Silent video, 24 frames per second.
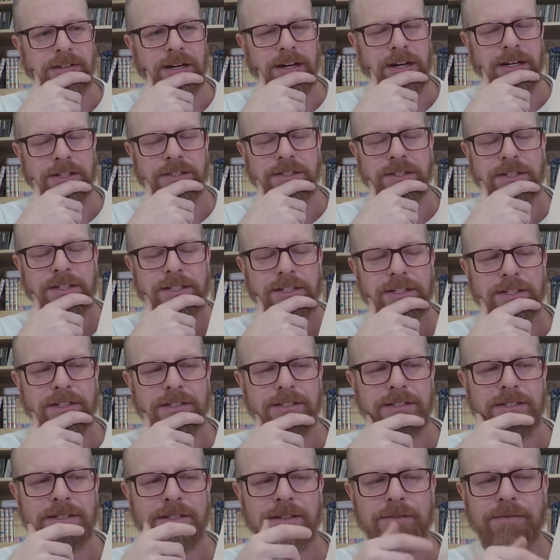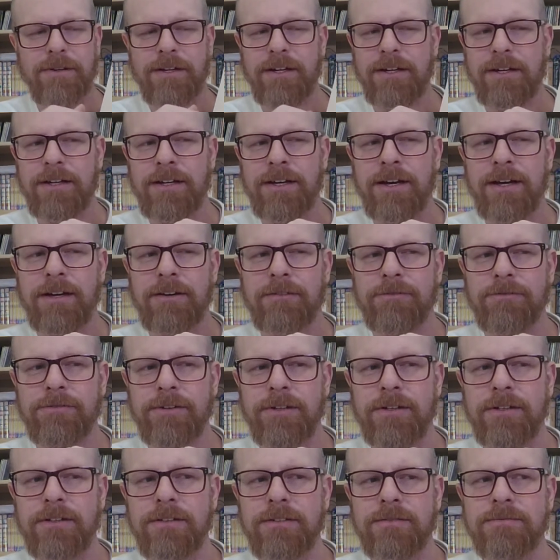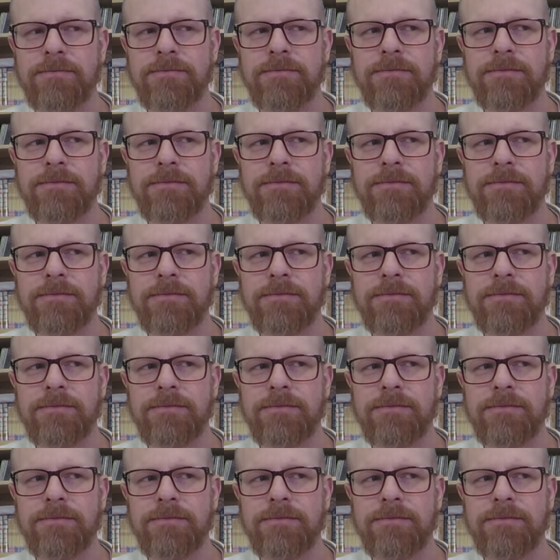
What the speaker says: I actually did some like kind of fun,